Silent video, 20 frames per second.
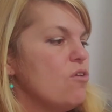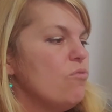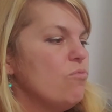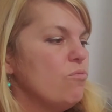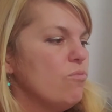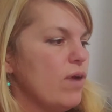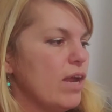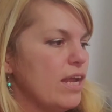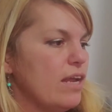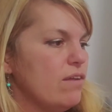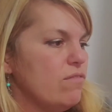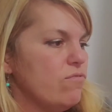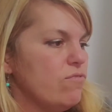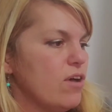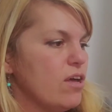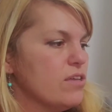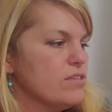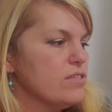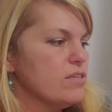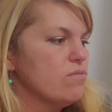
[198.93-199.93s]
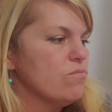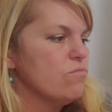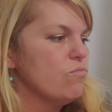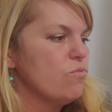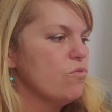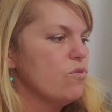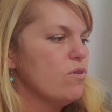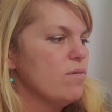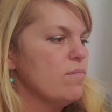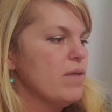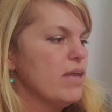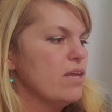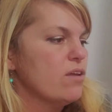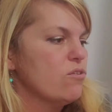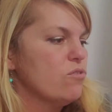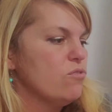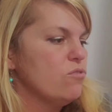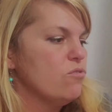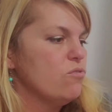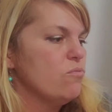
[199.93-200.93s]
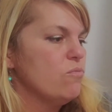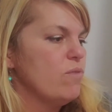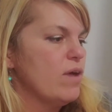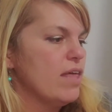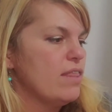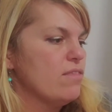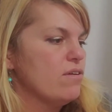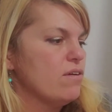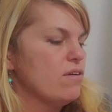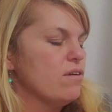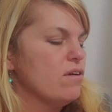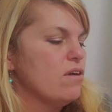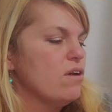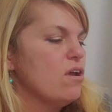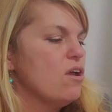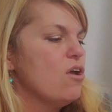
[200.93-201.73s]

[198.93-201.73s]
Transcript: Rain falls in warm and cool weather.